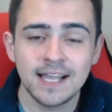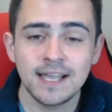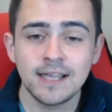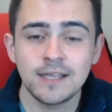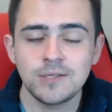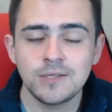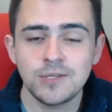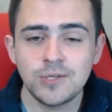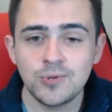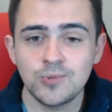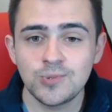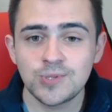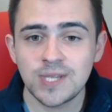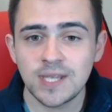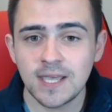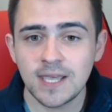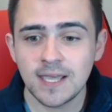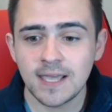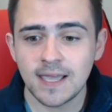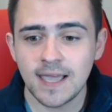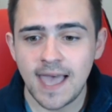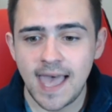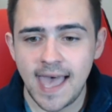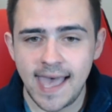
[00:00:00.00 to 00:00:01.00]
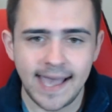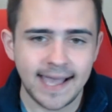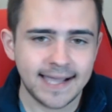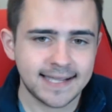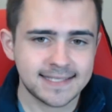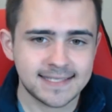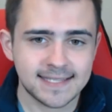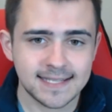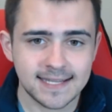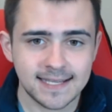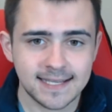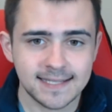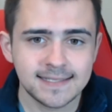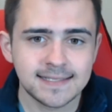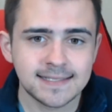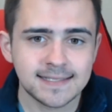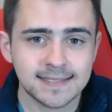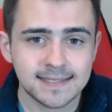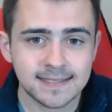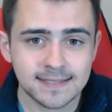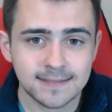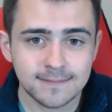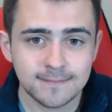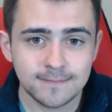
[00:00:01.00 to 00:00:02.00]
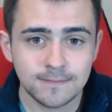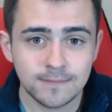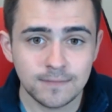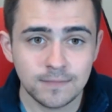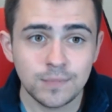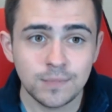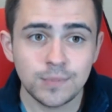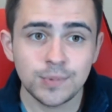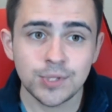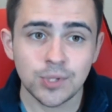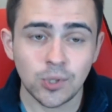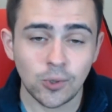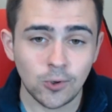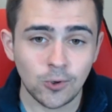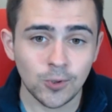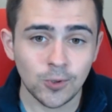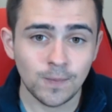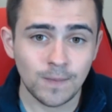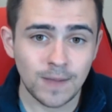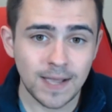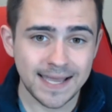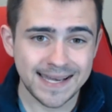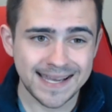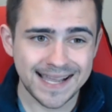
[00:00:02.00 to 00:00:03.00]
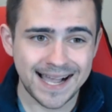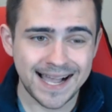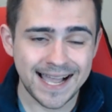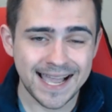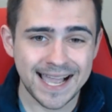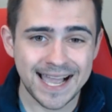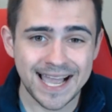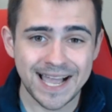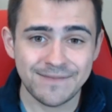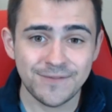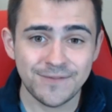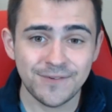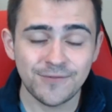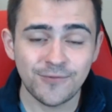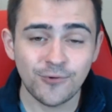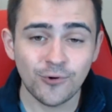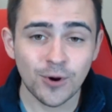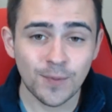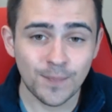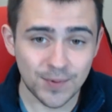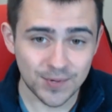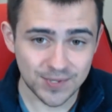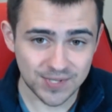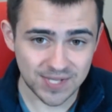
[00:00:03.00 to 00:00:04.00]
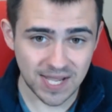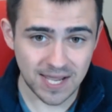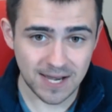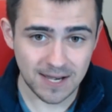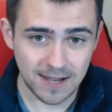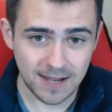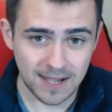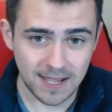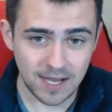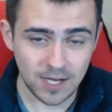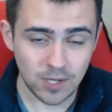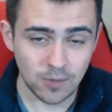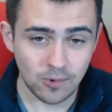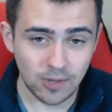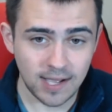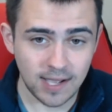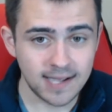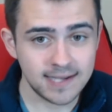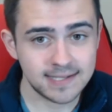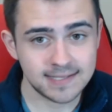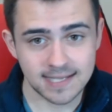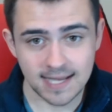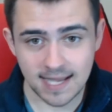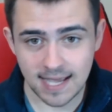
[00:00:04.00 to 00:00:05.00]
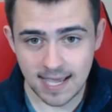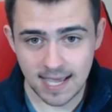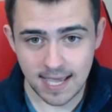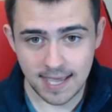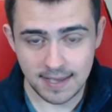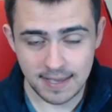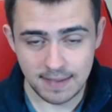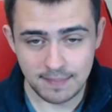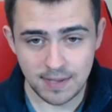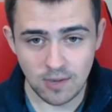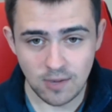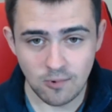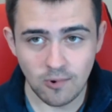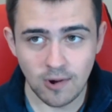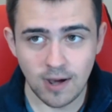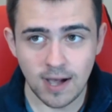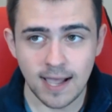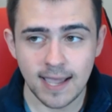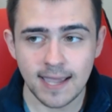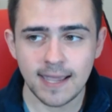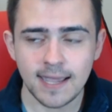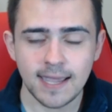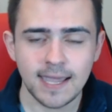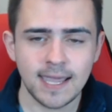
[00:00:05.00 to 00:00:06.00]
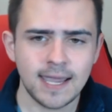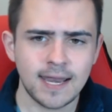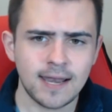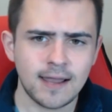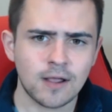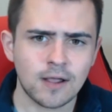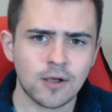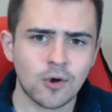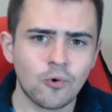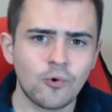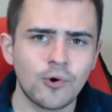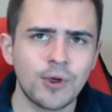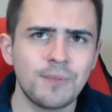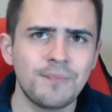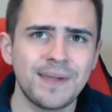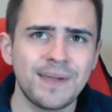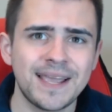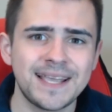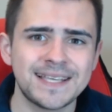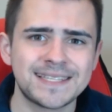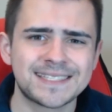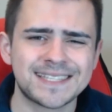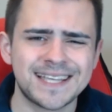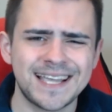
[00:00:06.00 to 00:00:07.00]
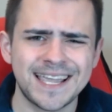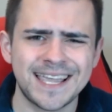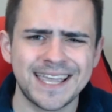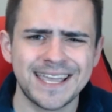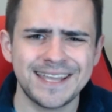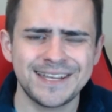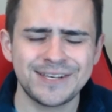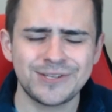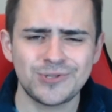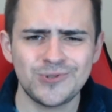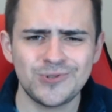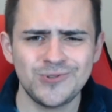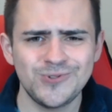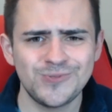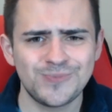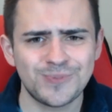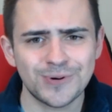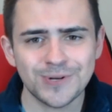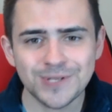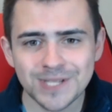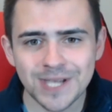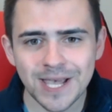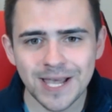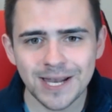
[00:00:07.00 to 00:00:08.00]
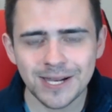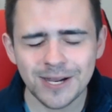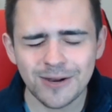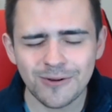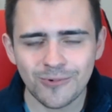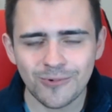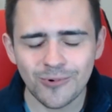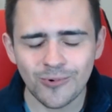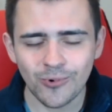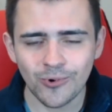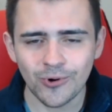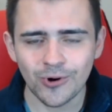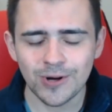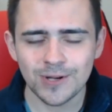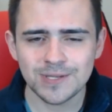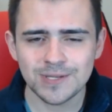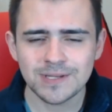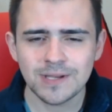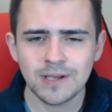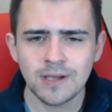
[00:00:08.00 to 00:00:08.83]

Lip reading: using Exodus to hold my DAI, I have 4% annualized APY, and on Coinbase, I get 2% in rewards.